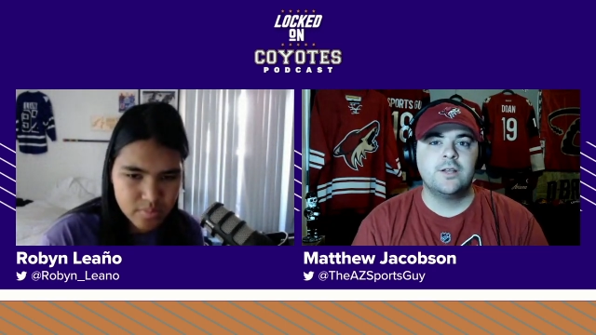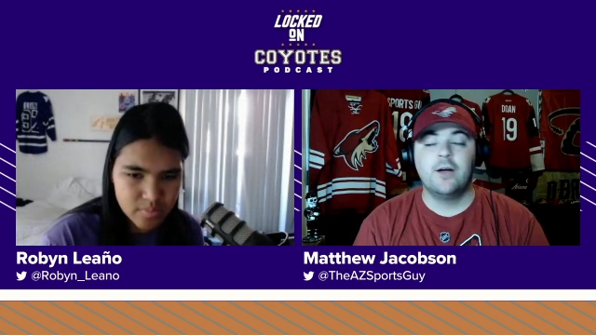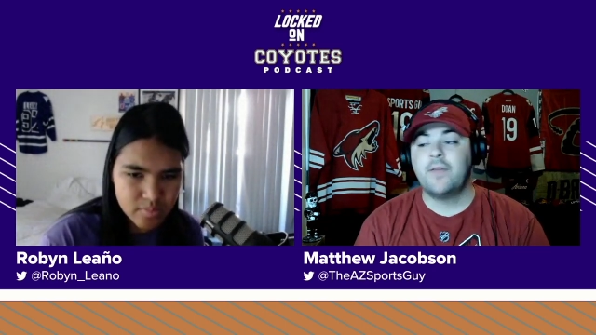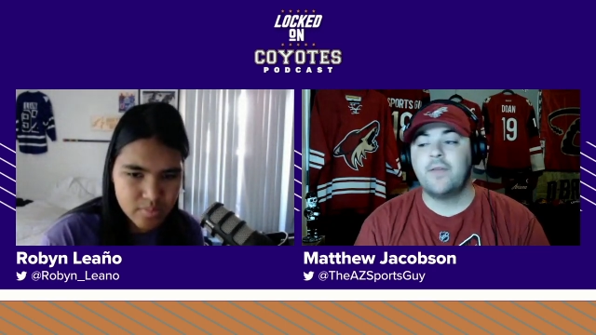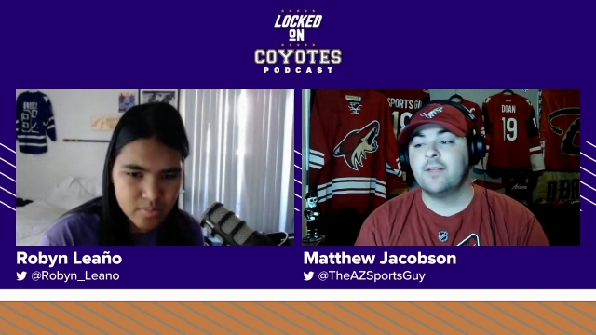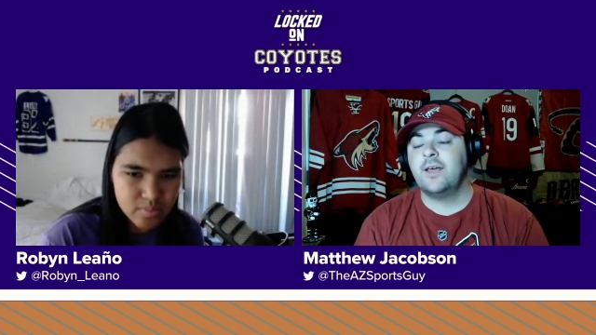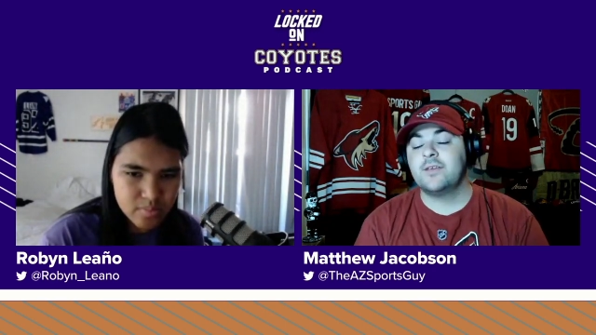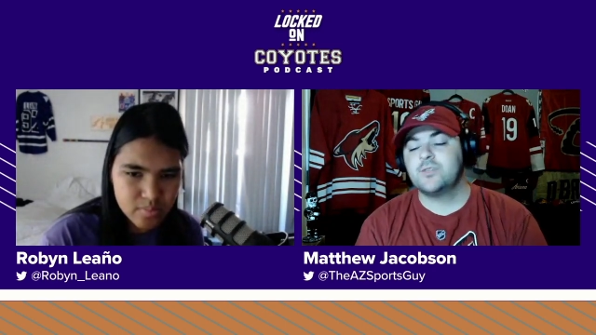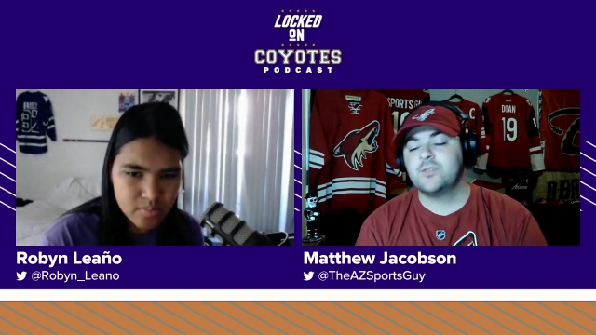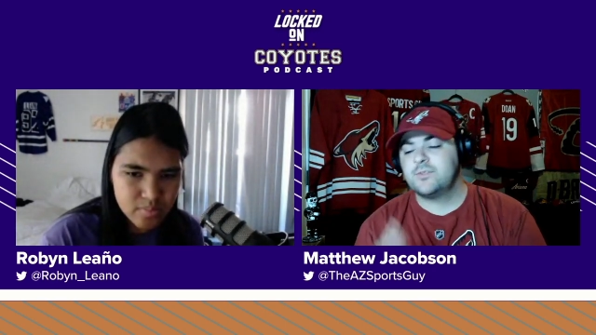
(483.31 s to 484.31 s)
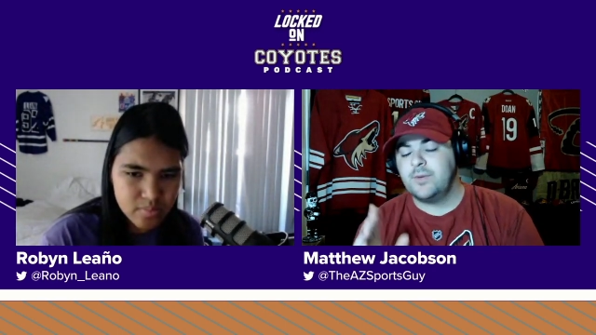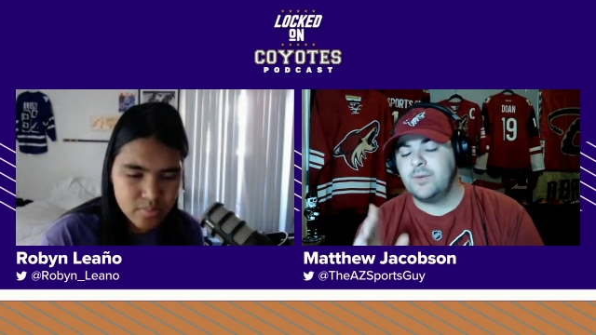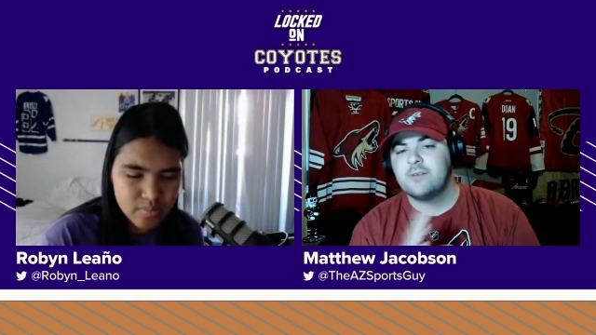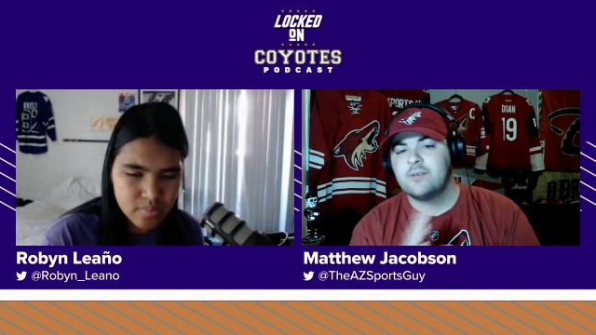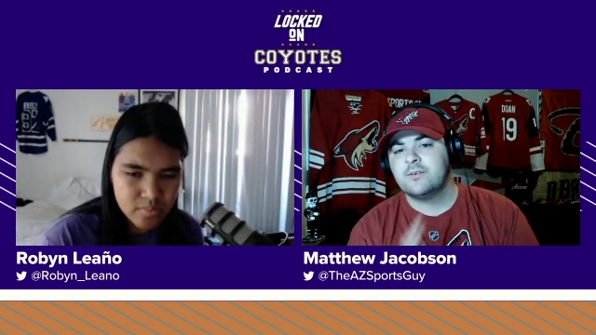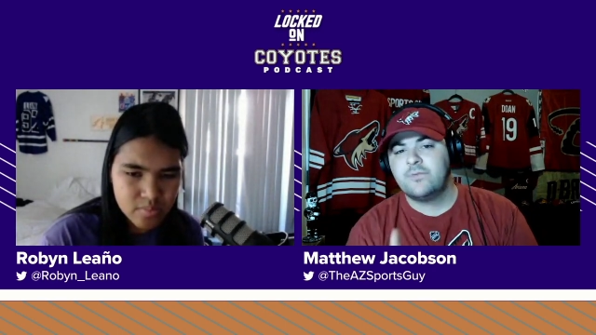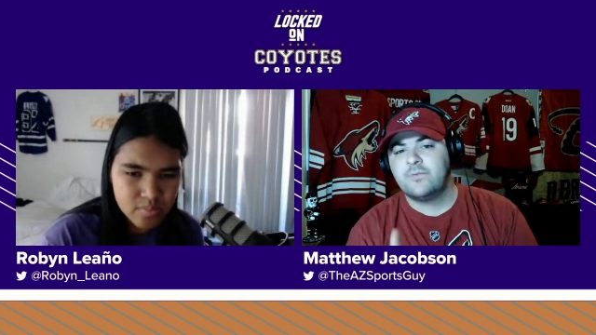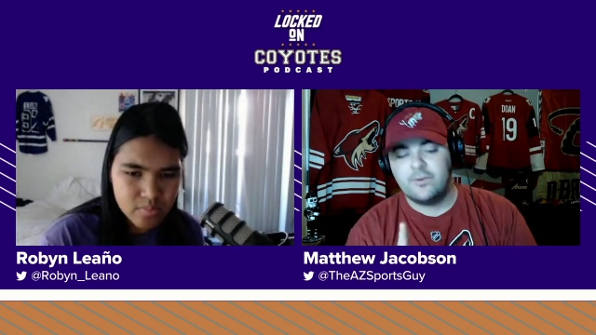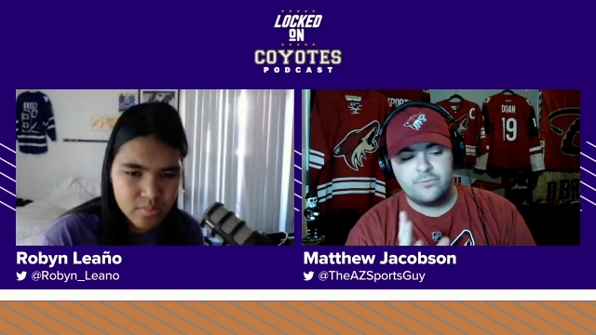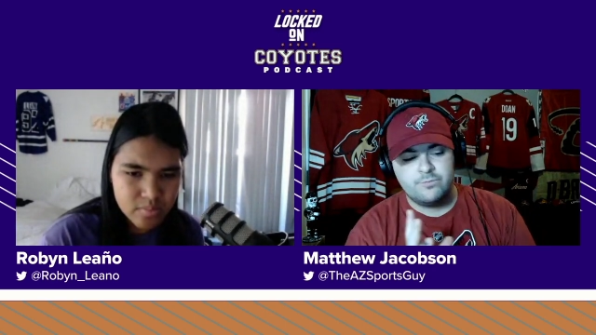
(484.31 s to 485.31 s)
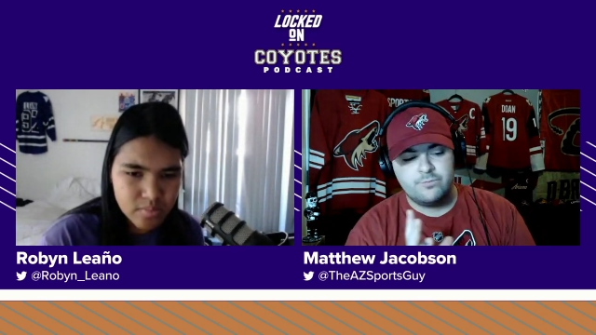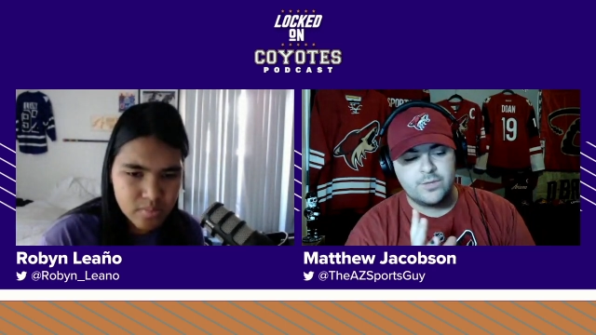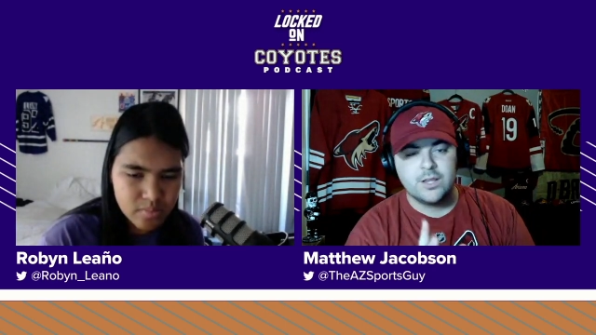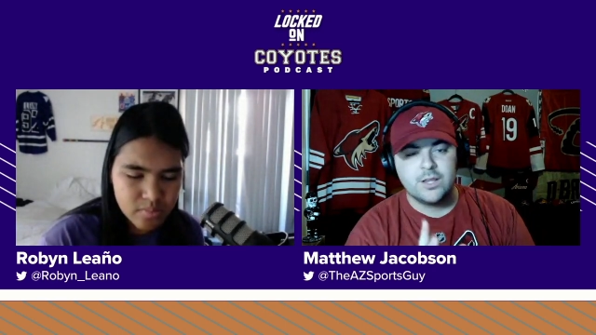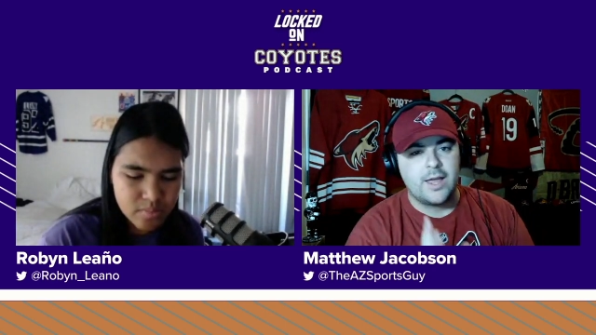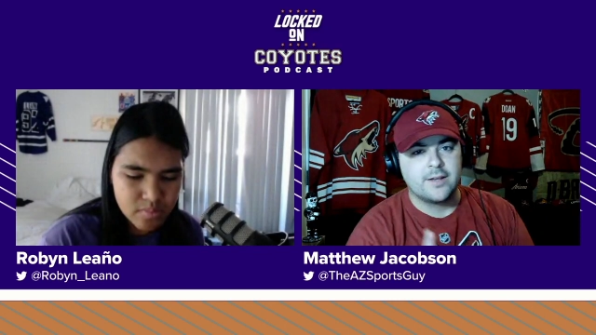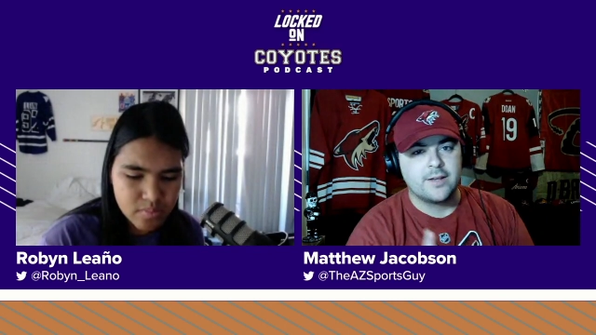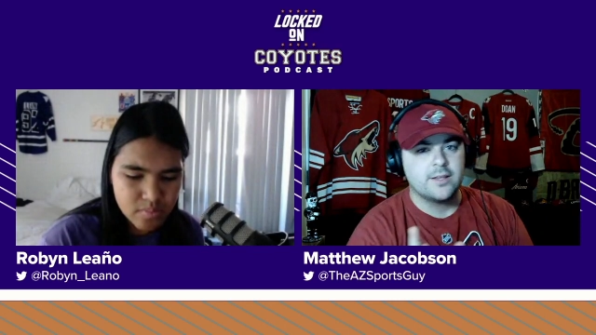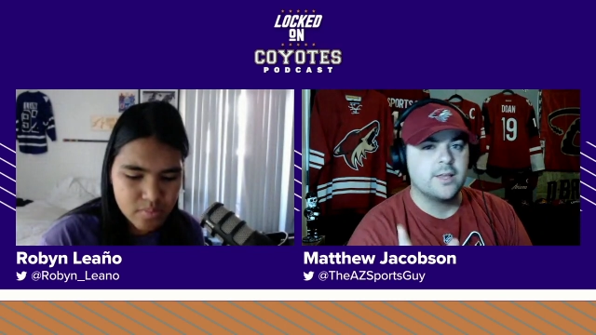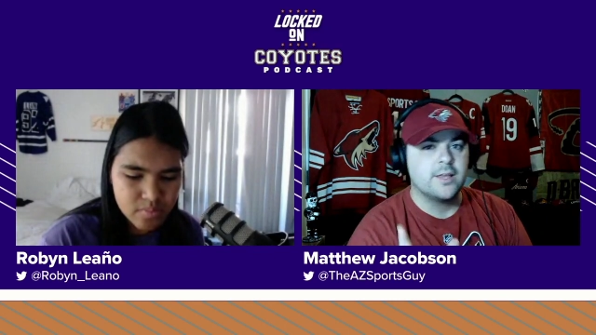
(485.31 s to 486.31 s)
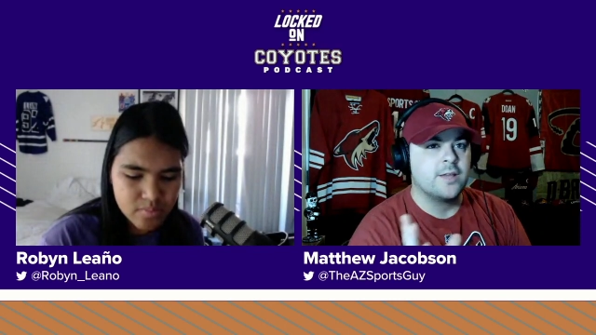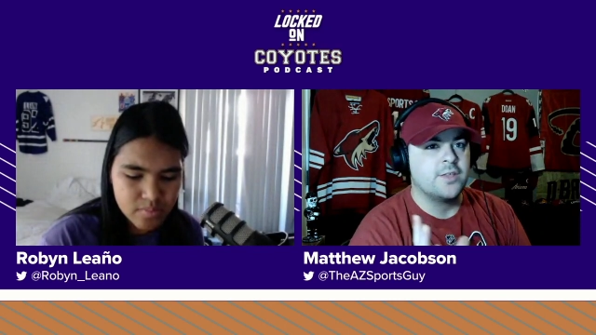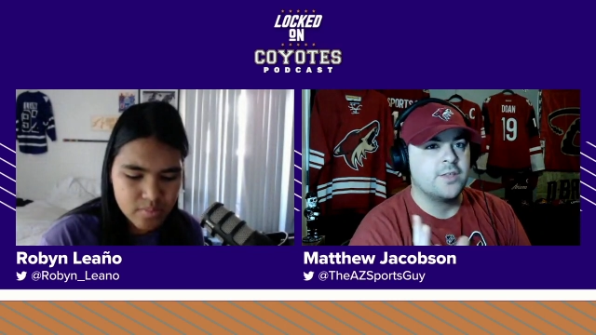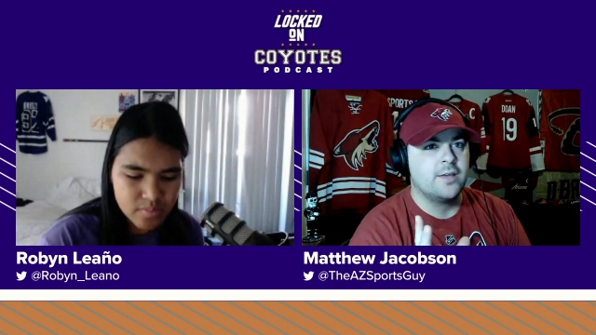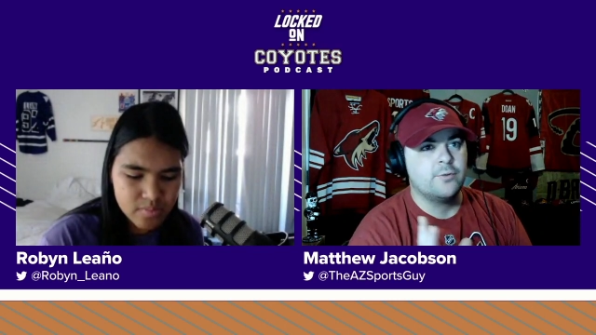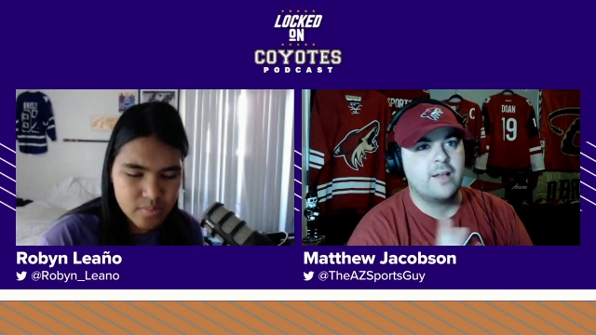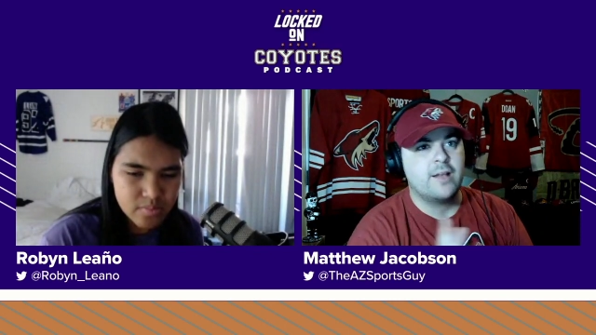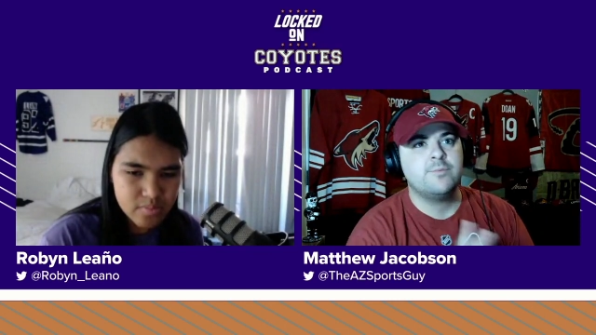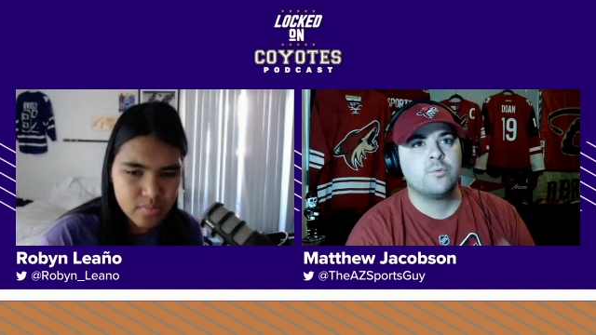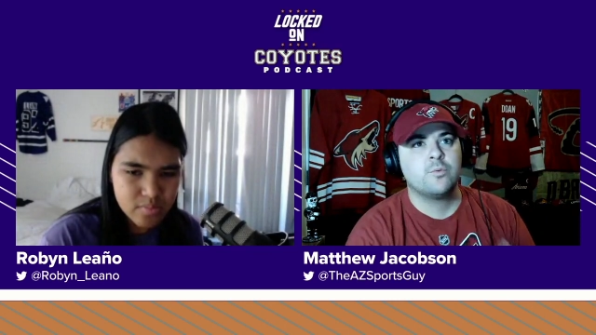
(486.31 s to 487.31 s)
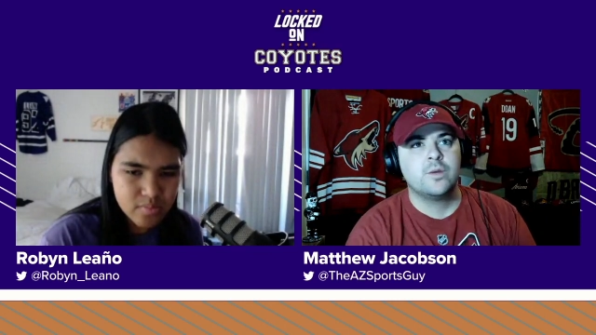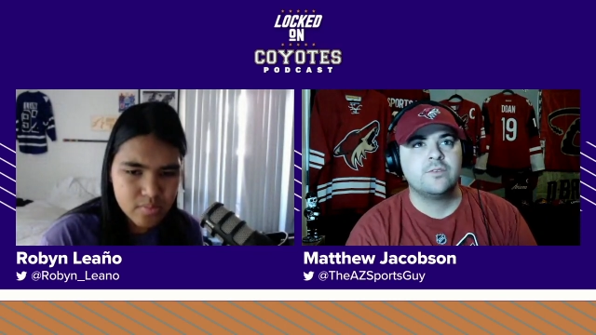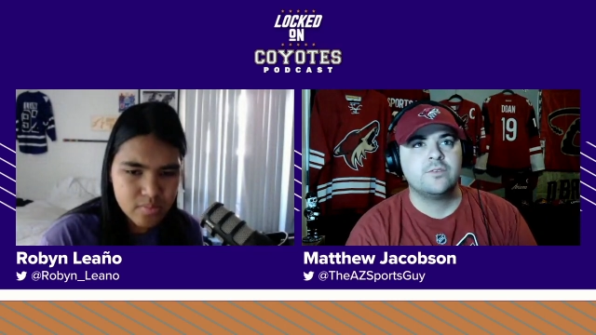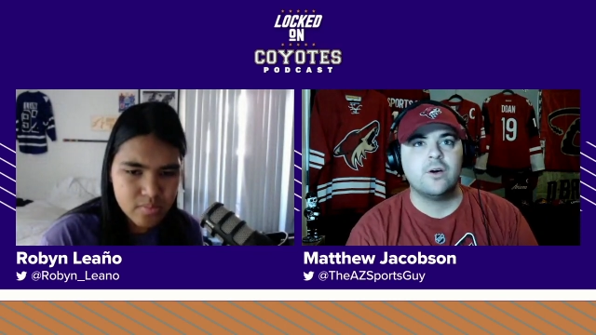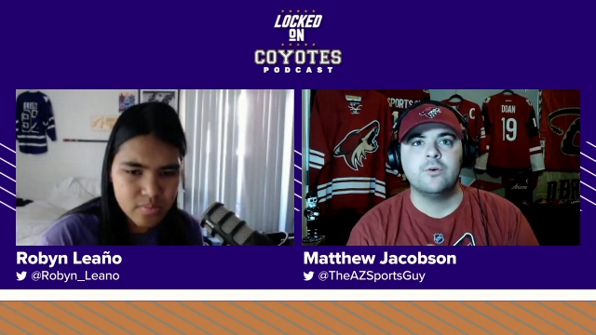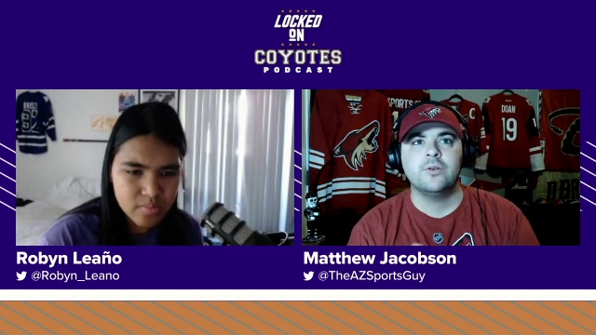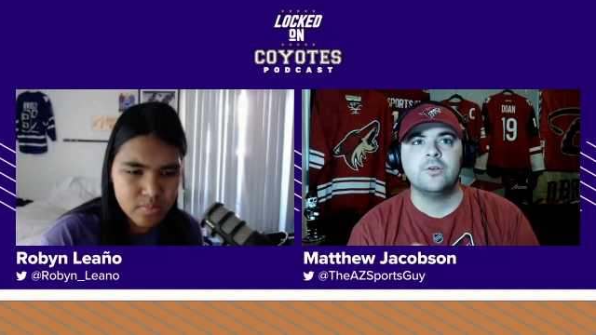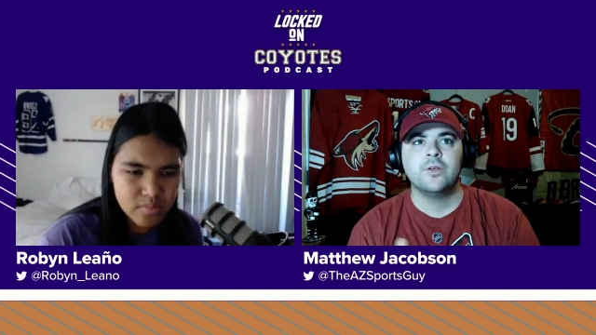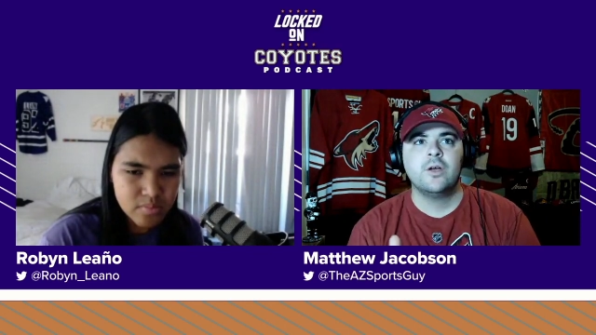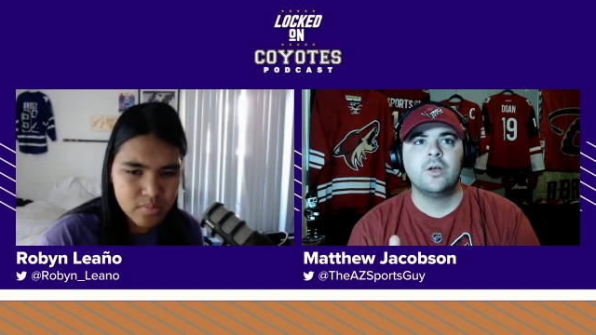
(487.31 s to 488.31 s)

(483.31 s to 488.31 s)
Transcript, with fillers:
Speaker 1: Now that's just because of the land, and like, I think it would have to be rezoned.